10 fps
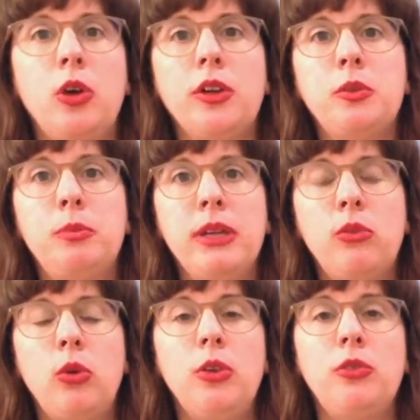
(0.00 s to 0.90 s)
going to
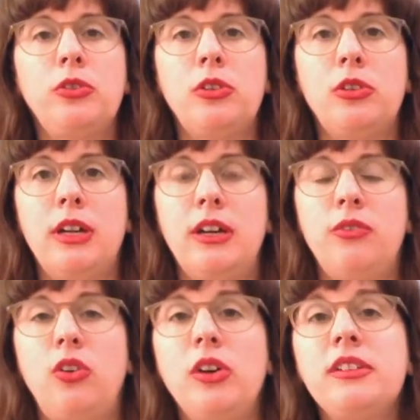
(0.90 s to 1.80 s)
pick one of your
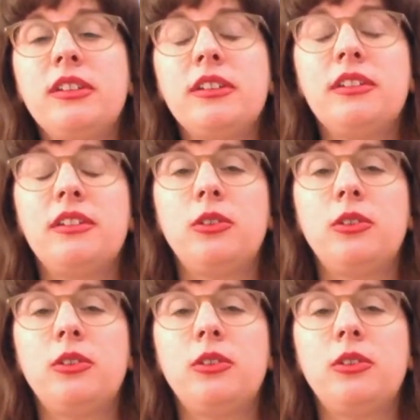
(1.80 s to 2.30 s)
voicings,